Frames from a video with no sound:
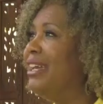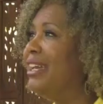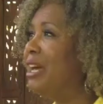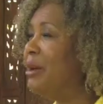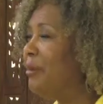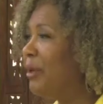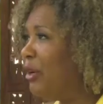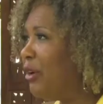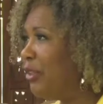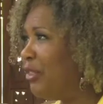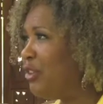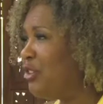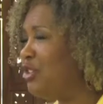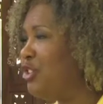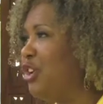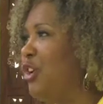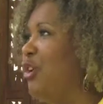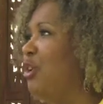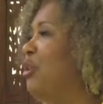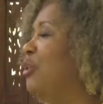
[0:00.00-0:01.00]
coming on the
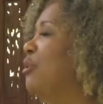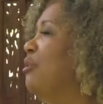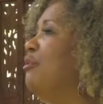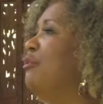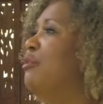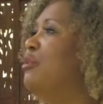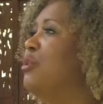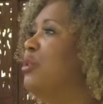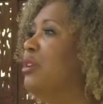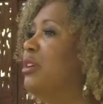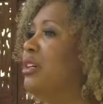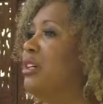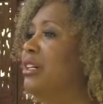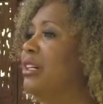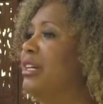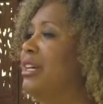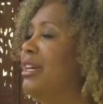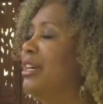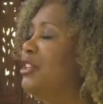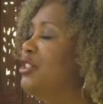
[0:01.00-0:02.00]
show,
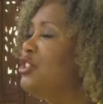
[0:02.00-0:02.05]
for